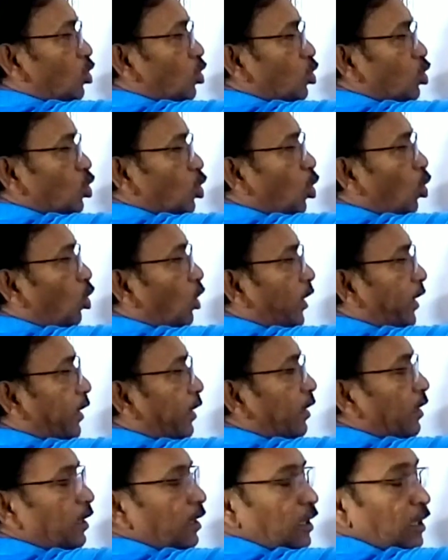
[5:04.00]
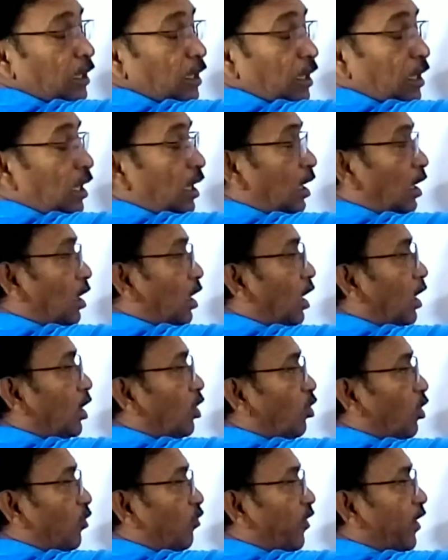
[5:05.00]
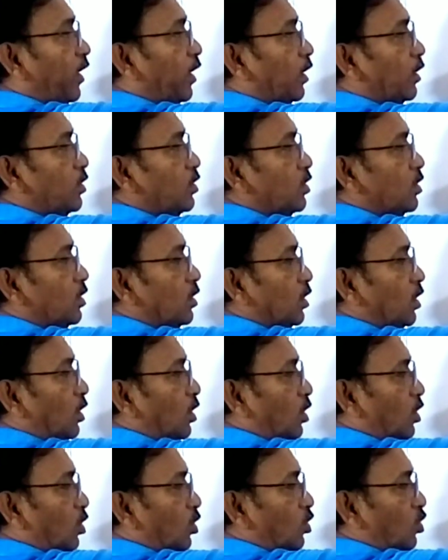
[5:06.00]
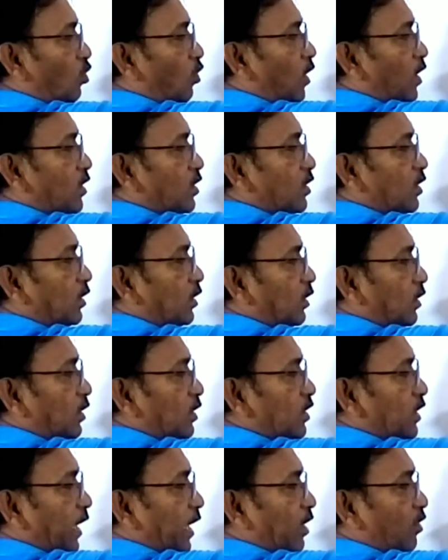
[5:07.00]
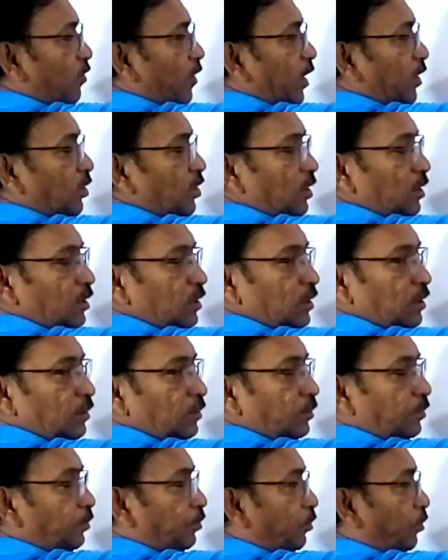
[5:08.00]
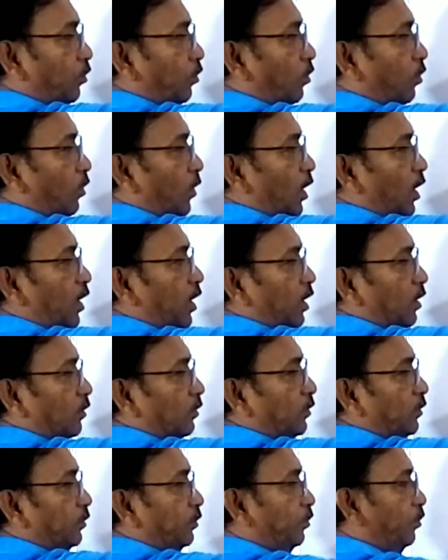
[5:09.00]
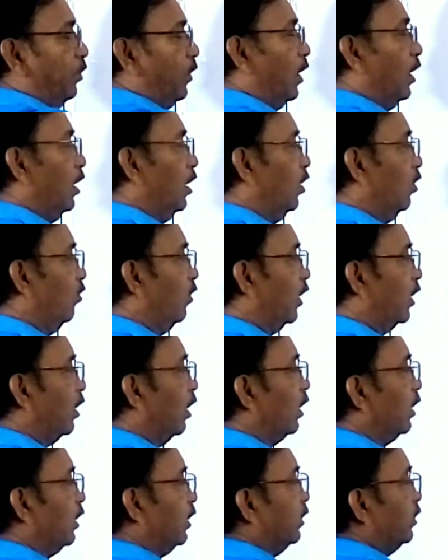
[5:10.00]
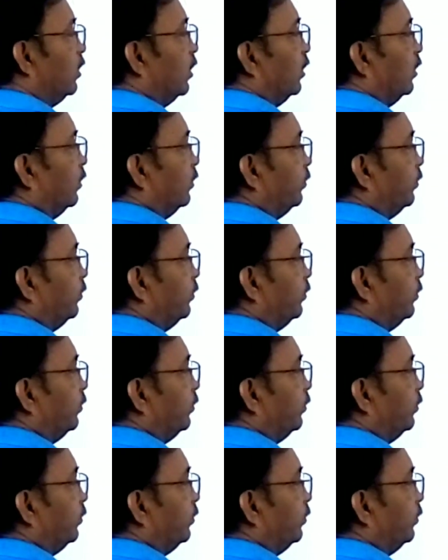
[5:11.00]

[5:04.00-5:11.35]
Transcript: slowly curl your fingers towards the second vector. Here, we curled it.